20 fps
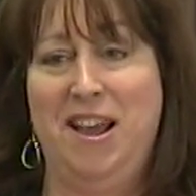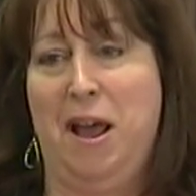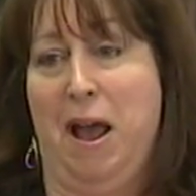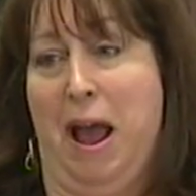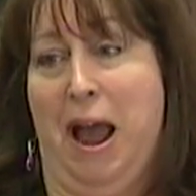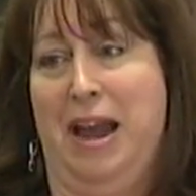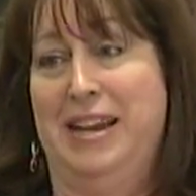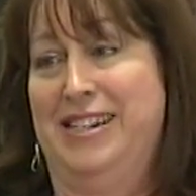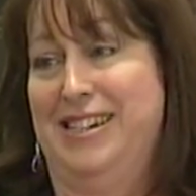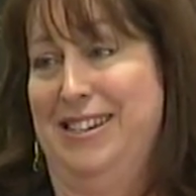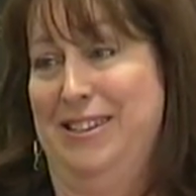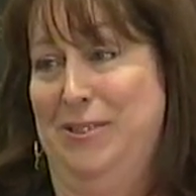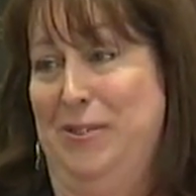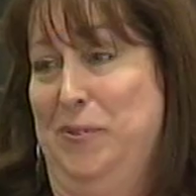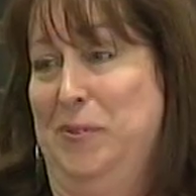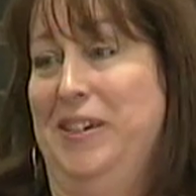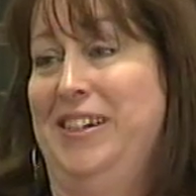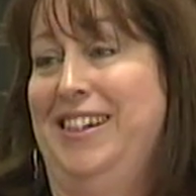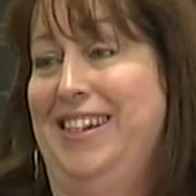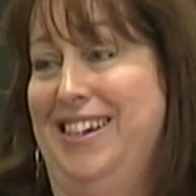I didn't
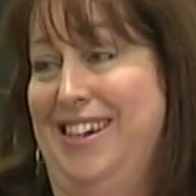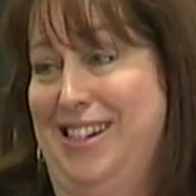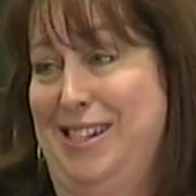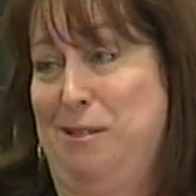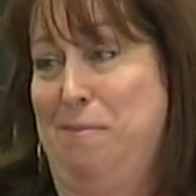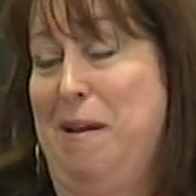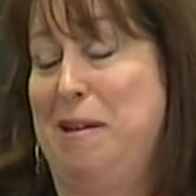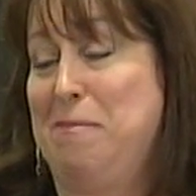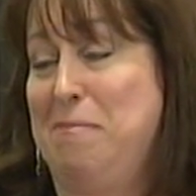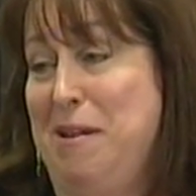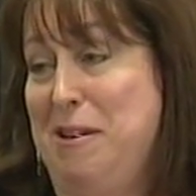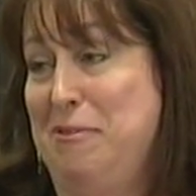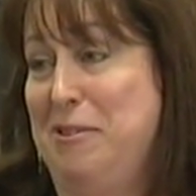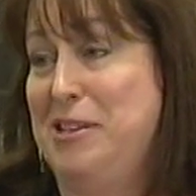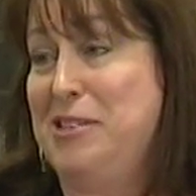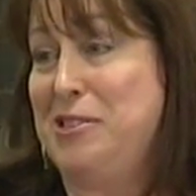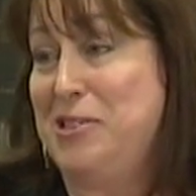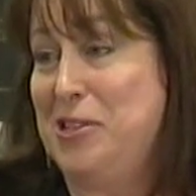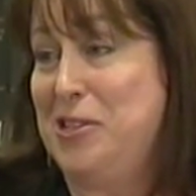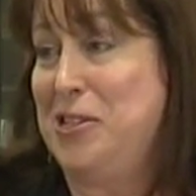really expect my
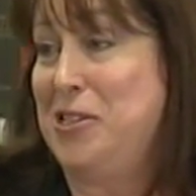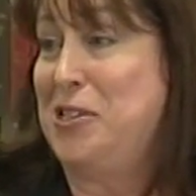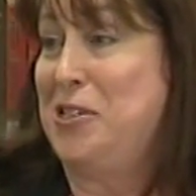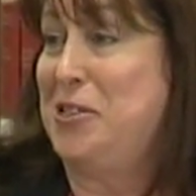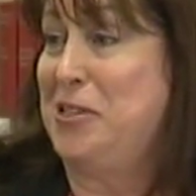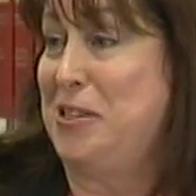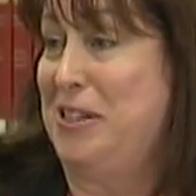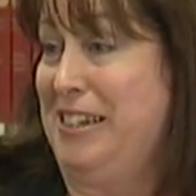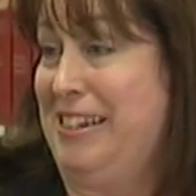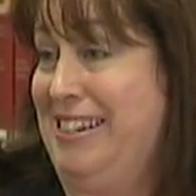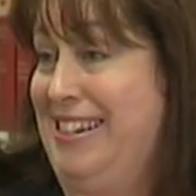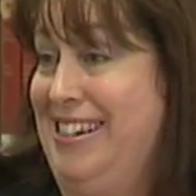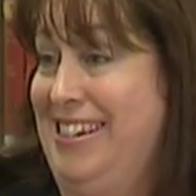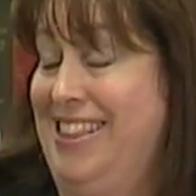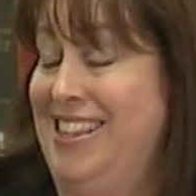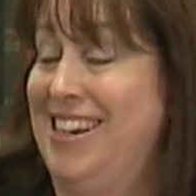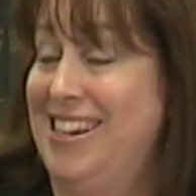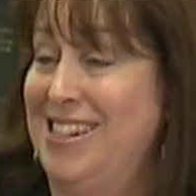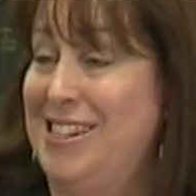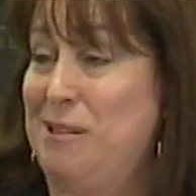research to lead to
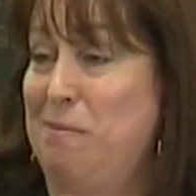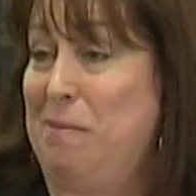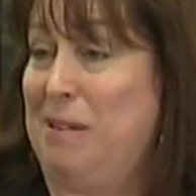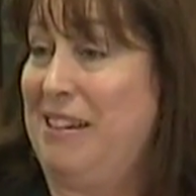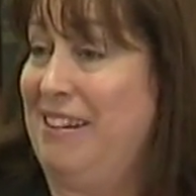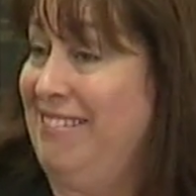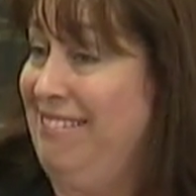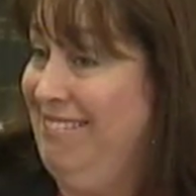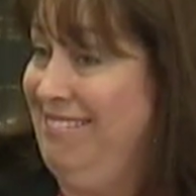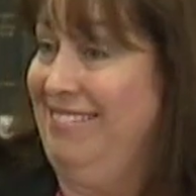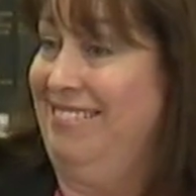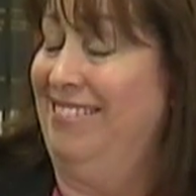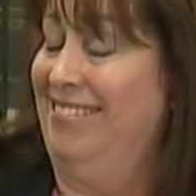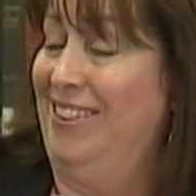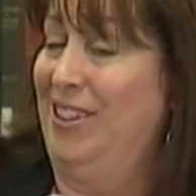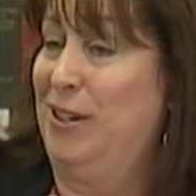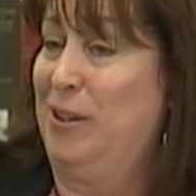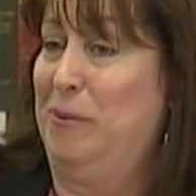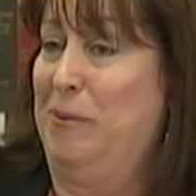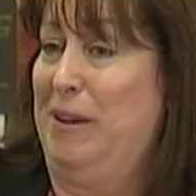this, but
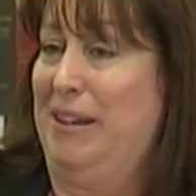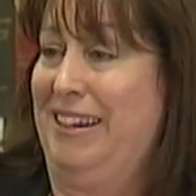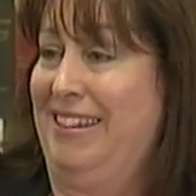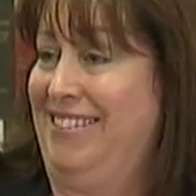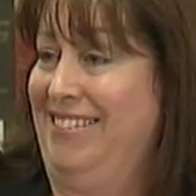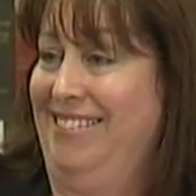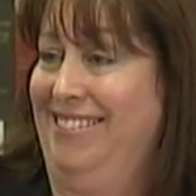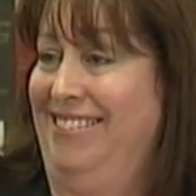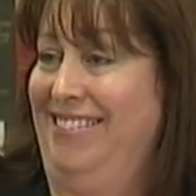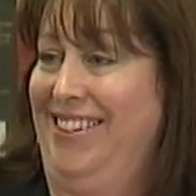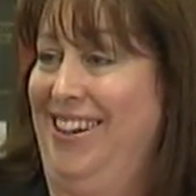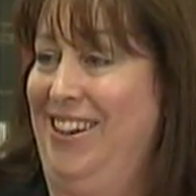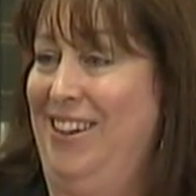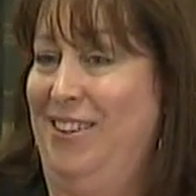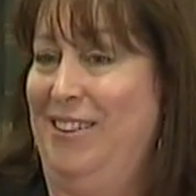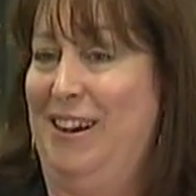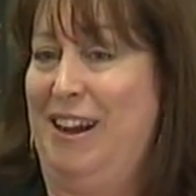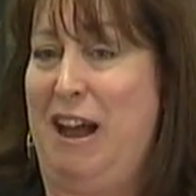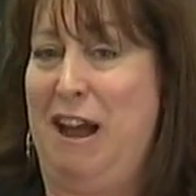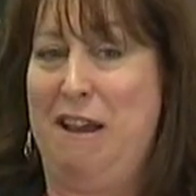look what
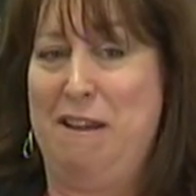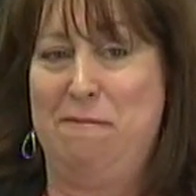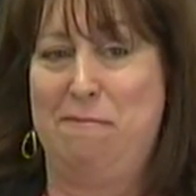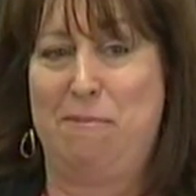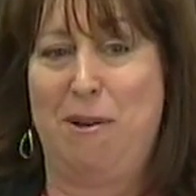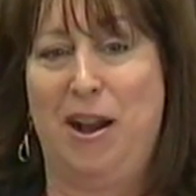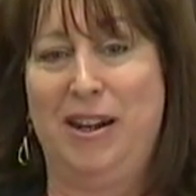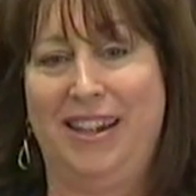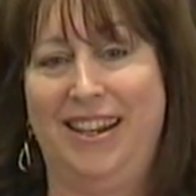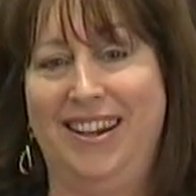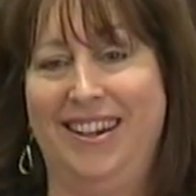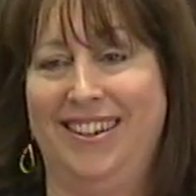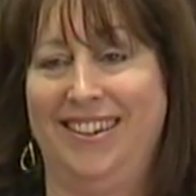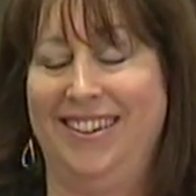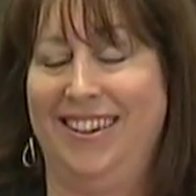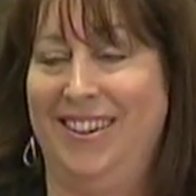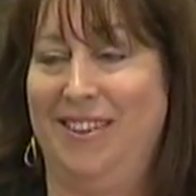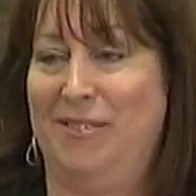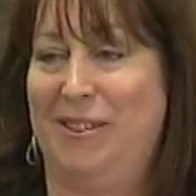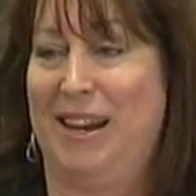I've brought in,
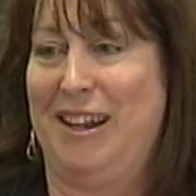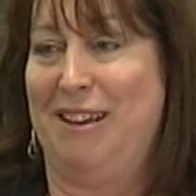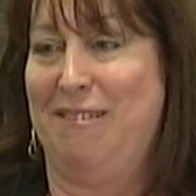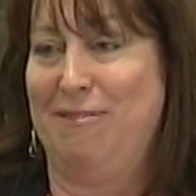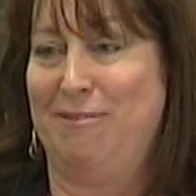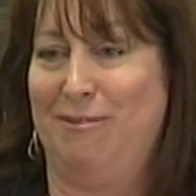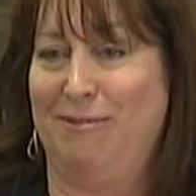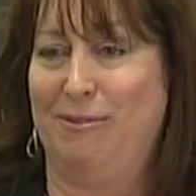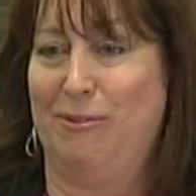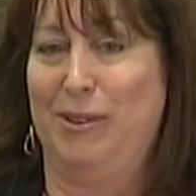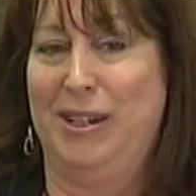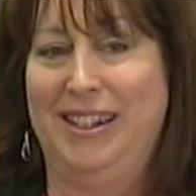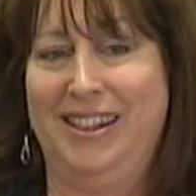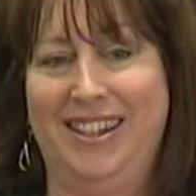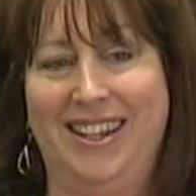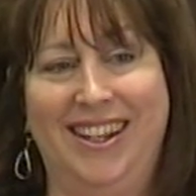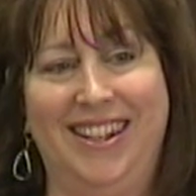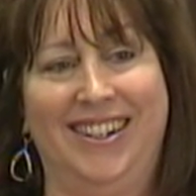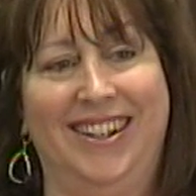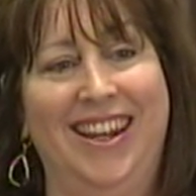what I've reeled
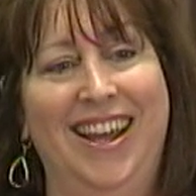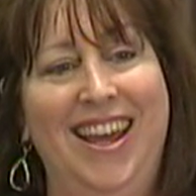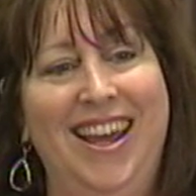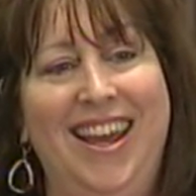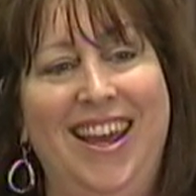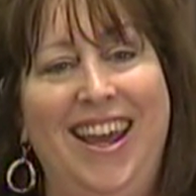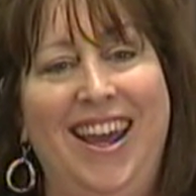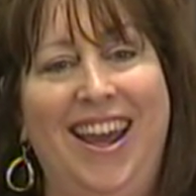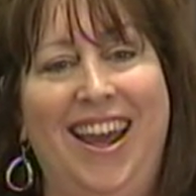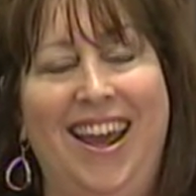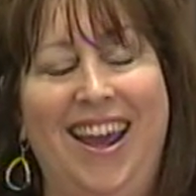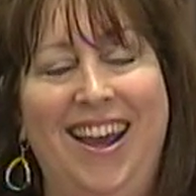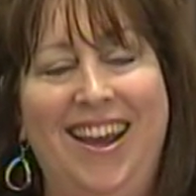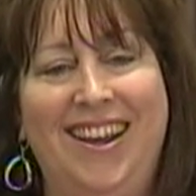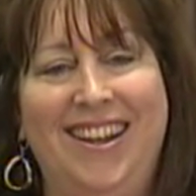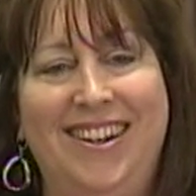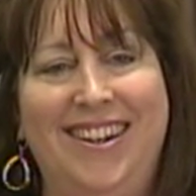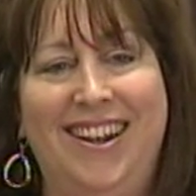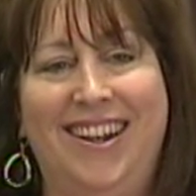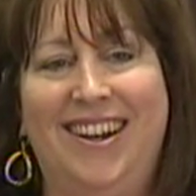in.
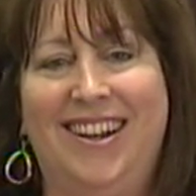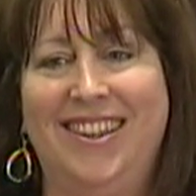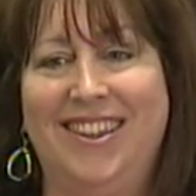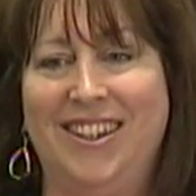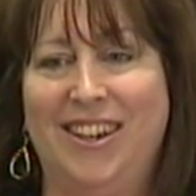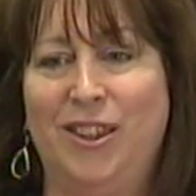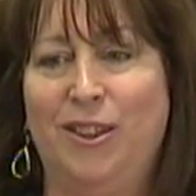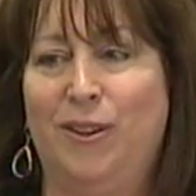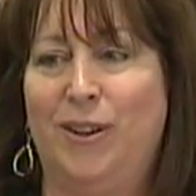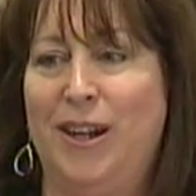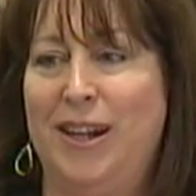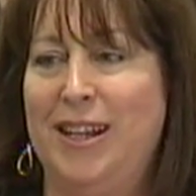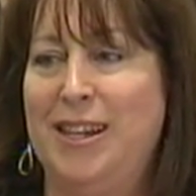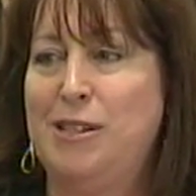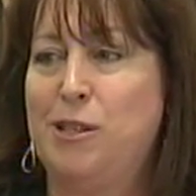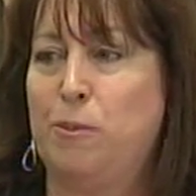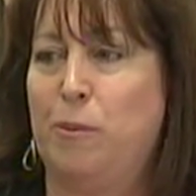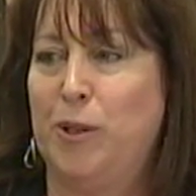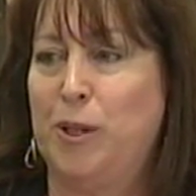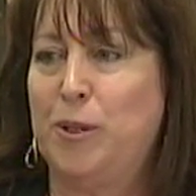And the
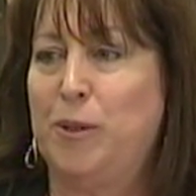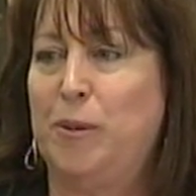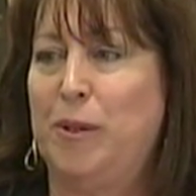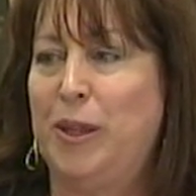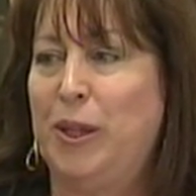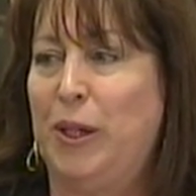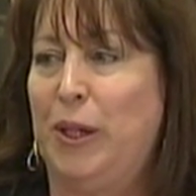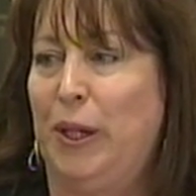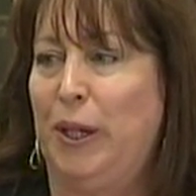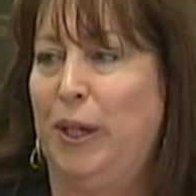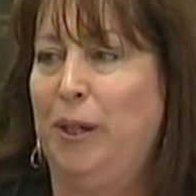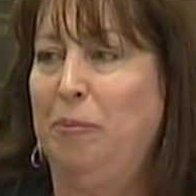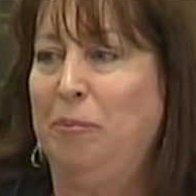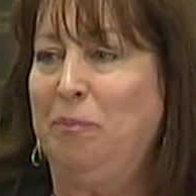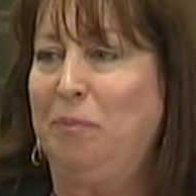authorities worked with her,